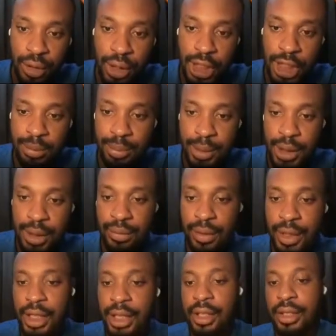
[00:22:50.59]
this
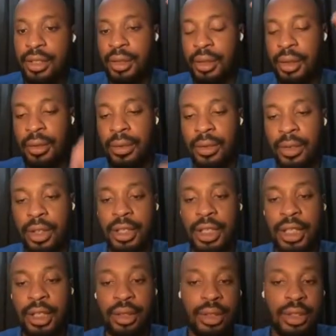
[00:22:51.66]
specific stuff,
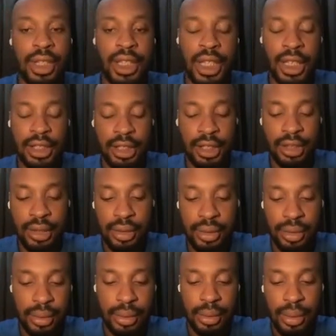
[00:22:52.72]
it also needs access
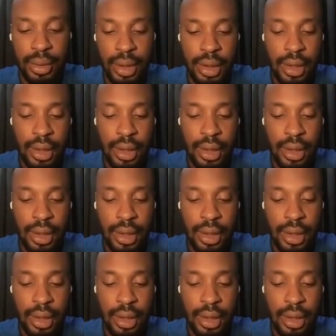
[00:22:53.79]
to